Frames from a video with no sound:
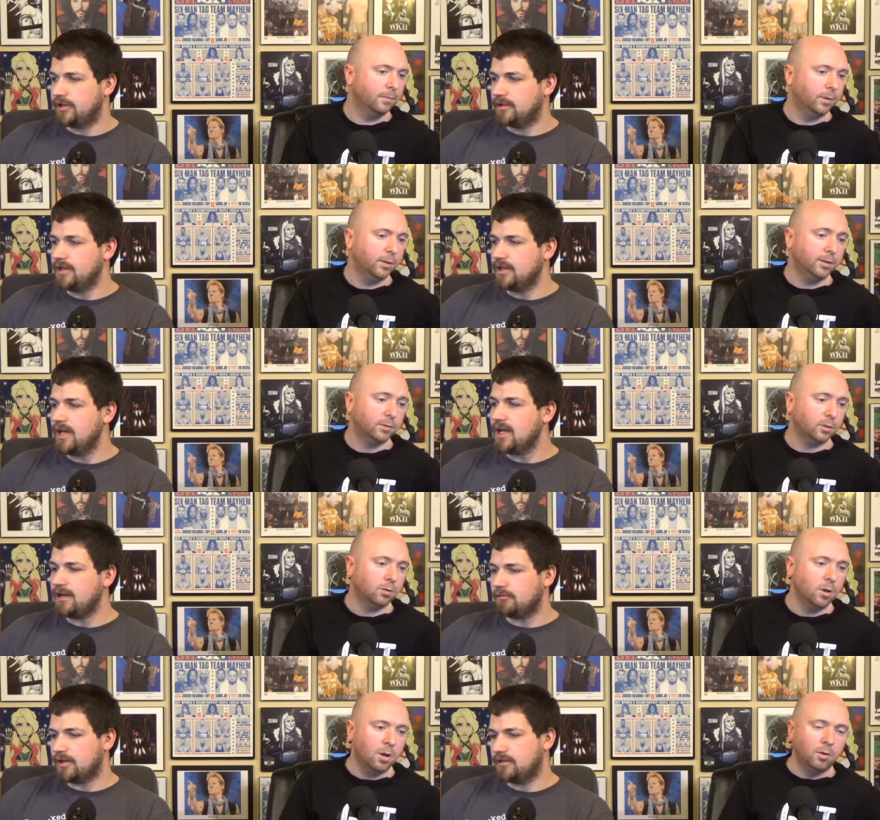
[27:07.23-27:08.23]
Speaker 1: but, but yeah, so
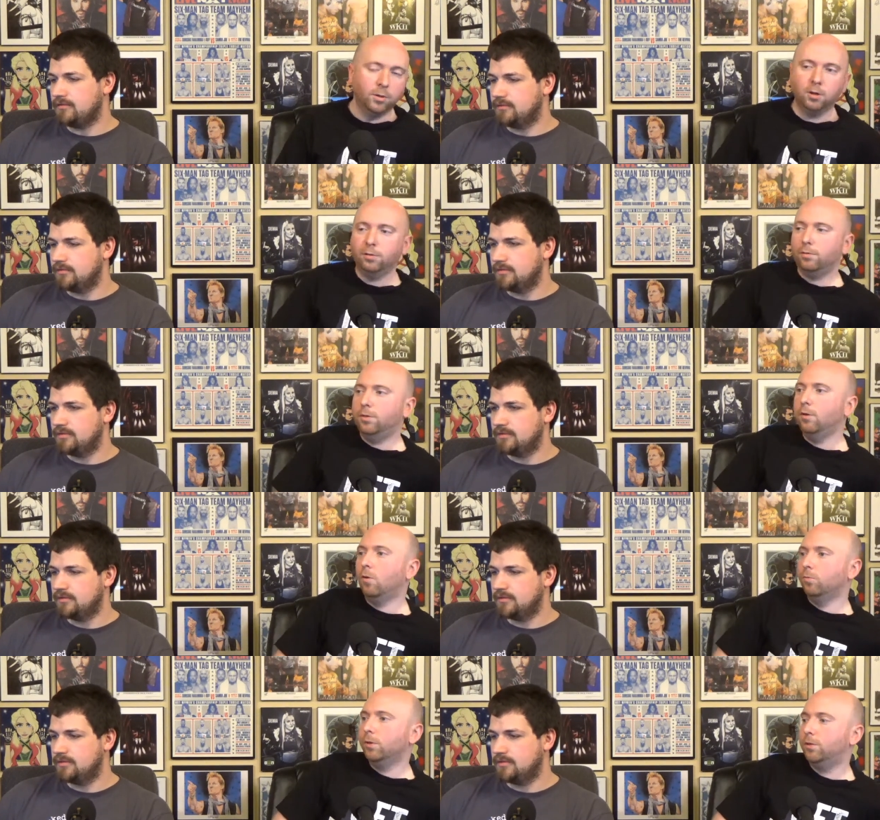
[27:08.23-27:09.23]
anyway. The the
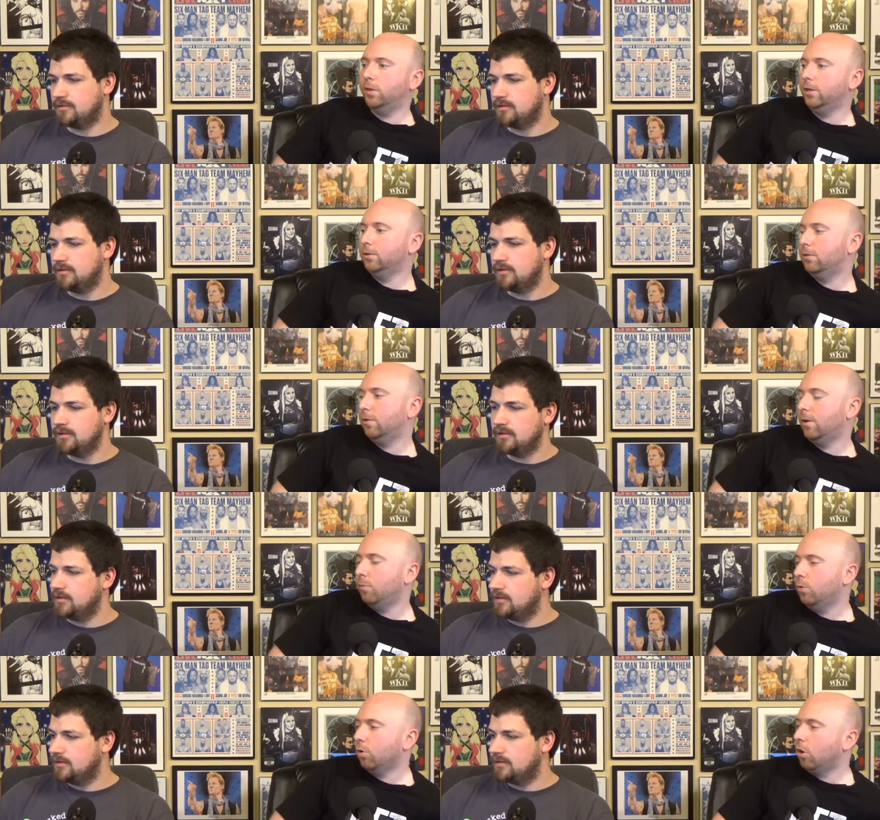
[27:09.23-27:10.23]
only things
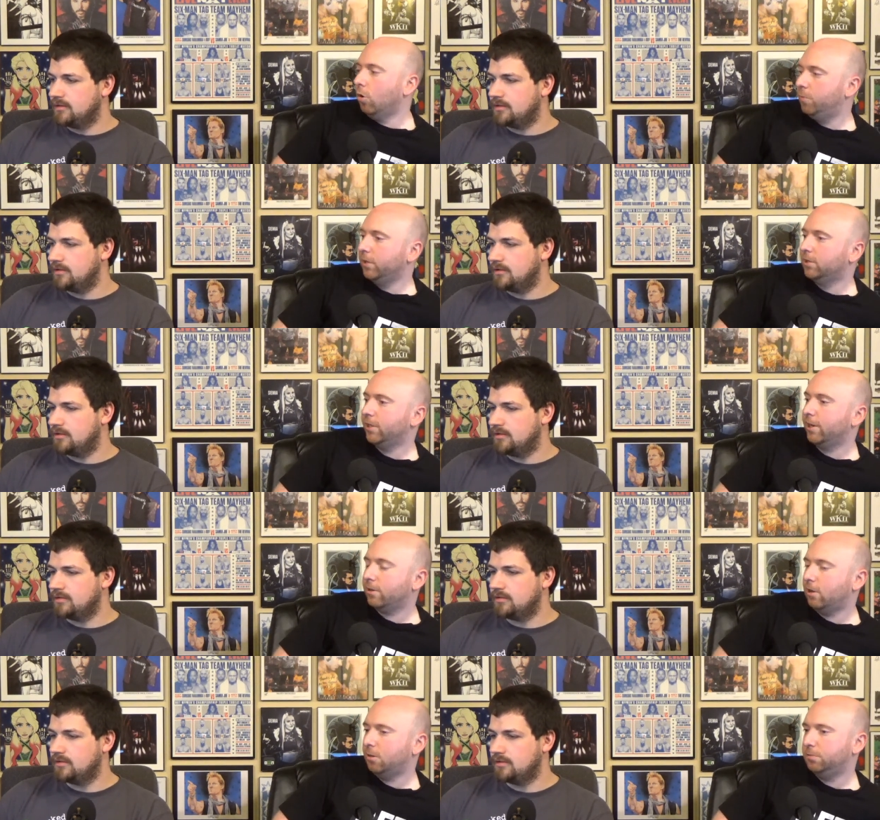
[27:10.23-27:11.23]
that we were hoping to get
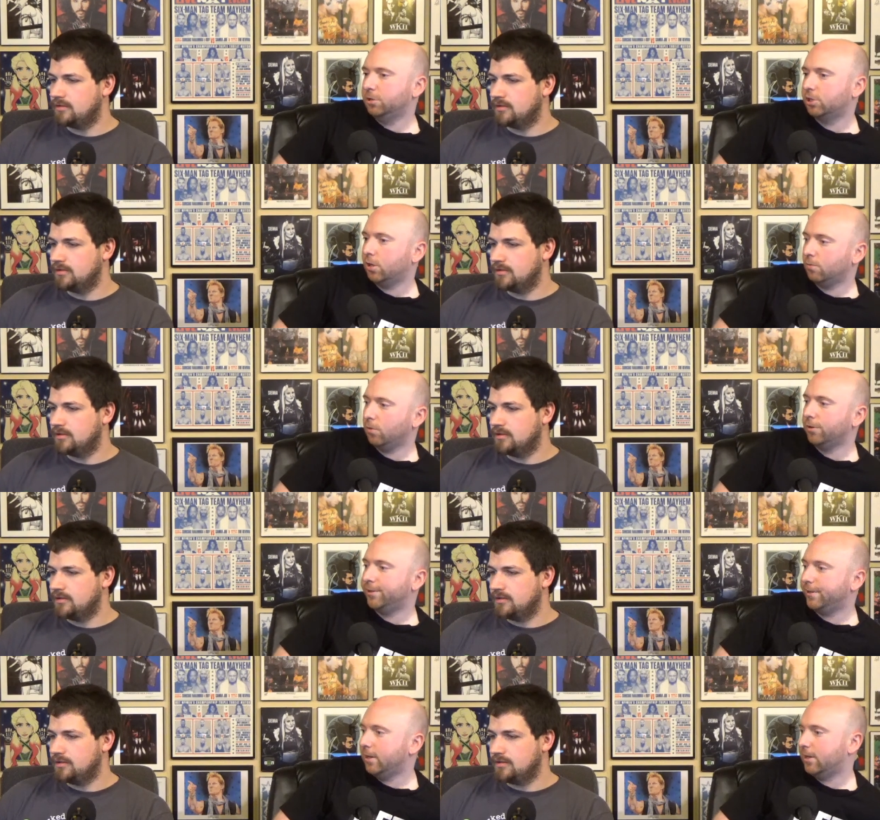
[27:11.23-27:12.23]
accomplished on Raw
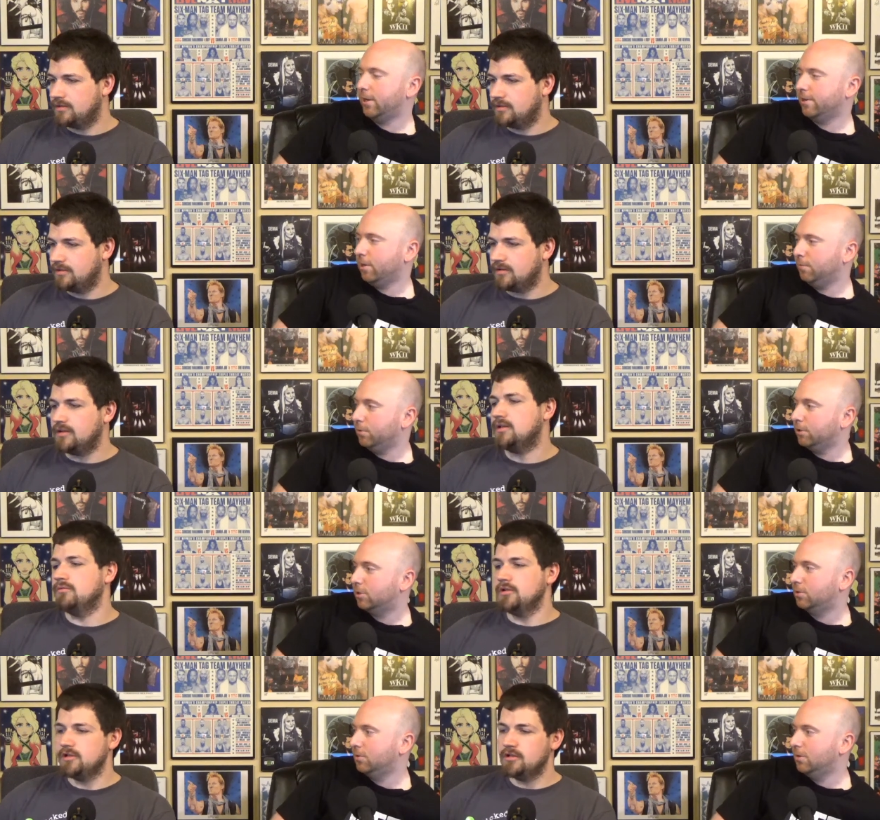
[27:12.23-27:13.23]
did not get
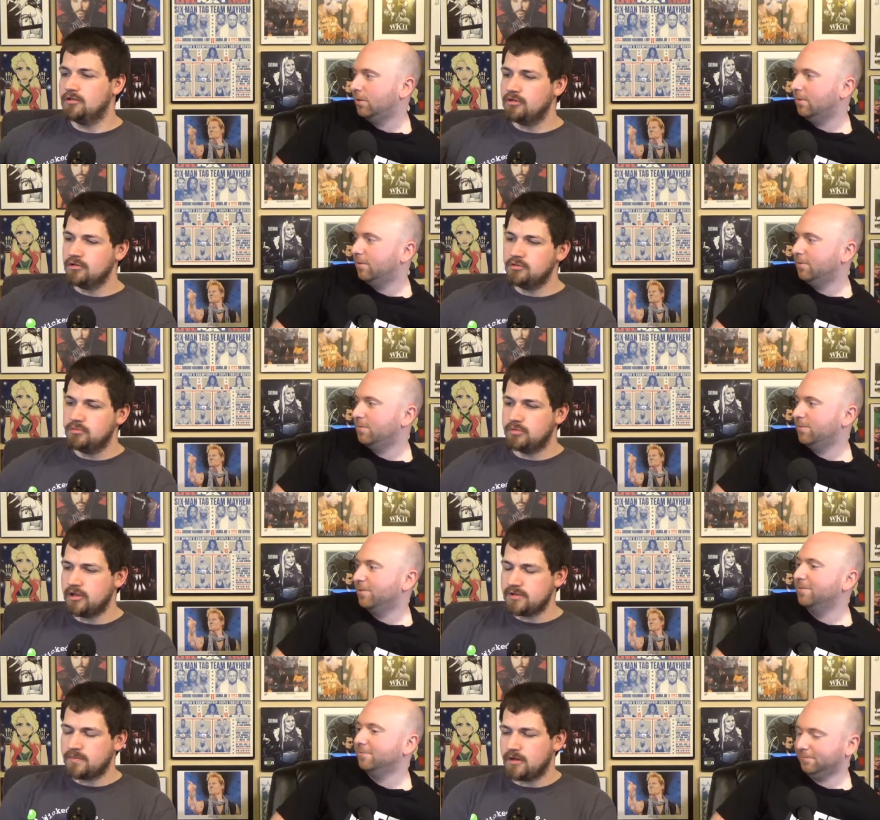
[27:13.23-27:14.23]
accomplished. Yeah, we
Speaker 2: don't know who
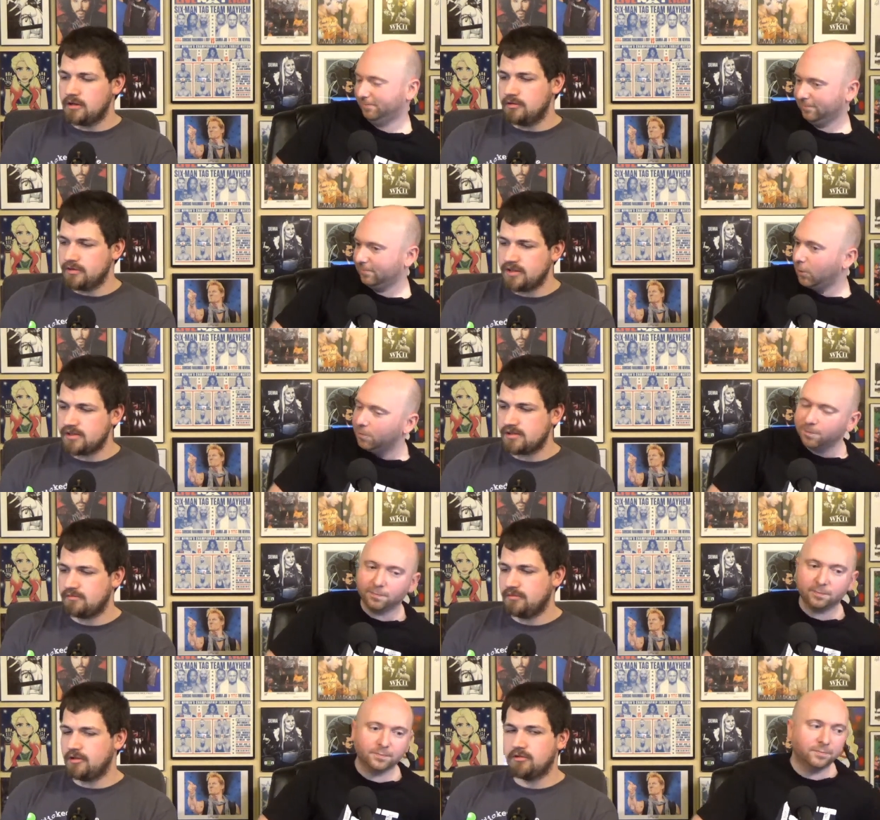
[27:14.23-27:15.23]
Braun's partner is.
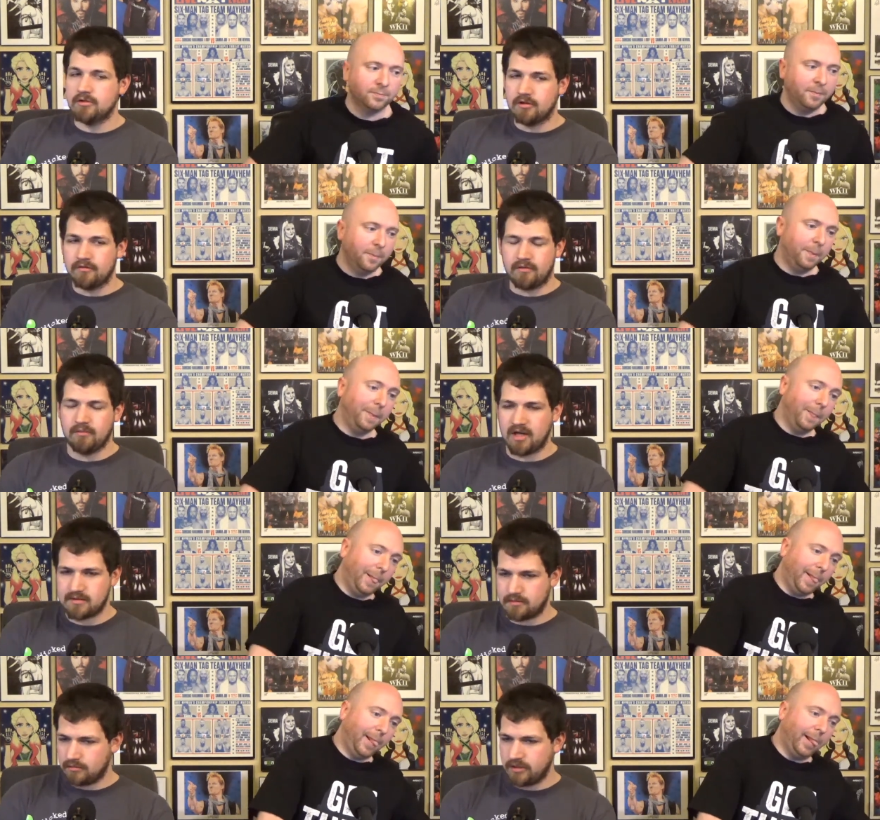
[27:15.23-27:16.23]
Yep. We don't know if the
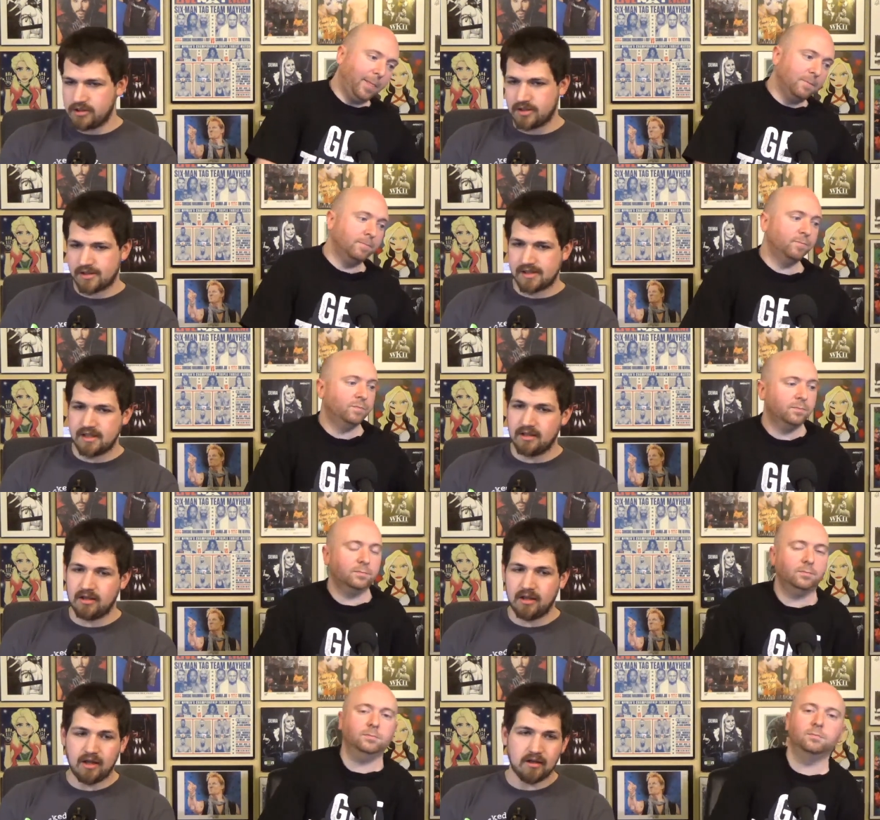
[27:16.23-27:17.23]
match between John Cena
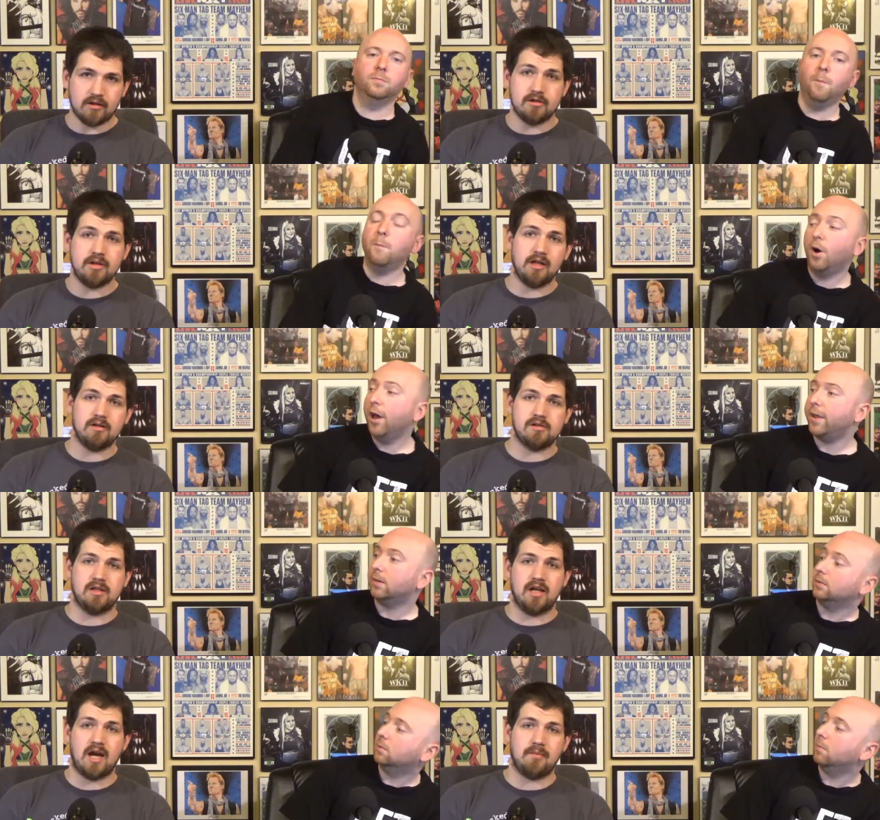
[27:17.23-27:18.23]
and Undertaker but, is
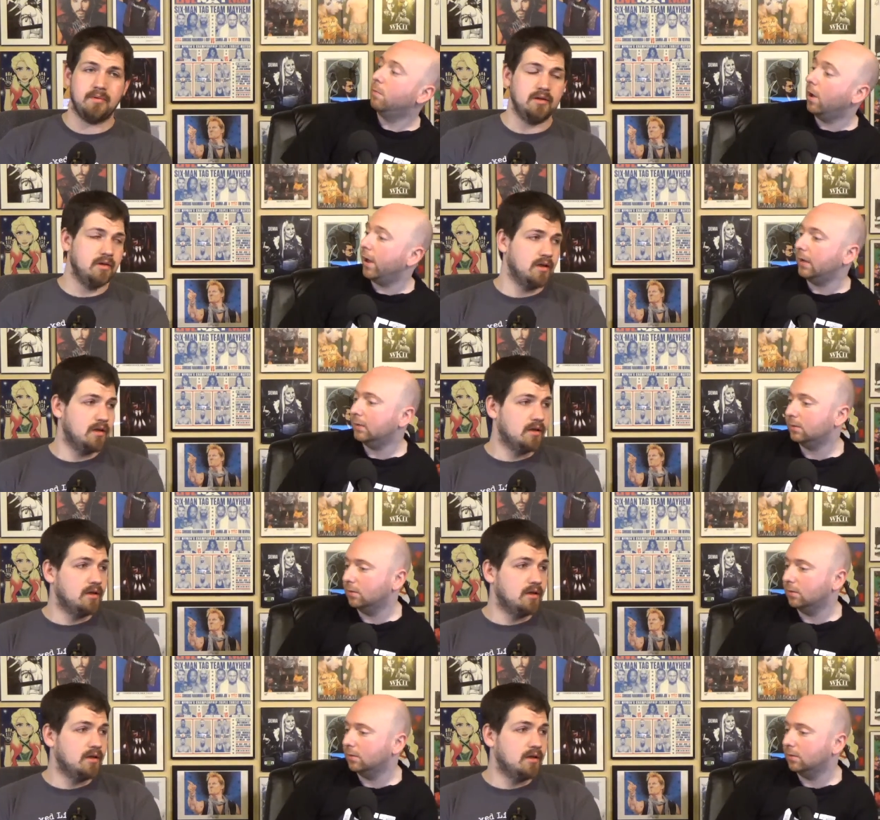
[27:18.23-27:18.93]
going to happen. But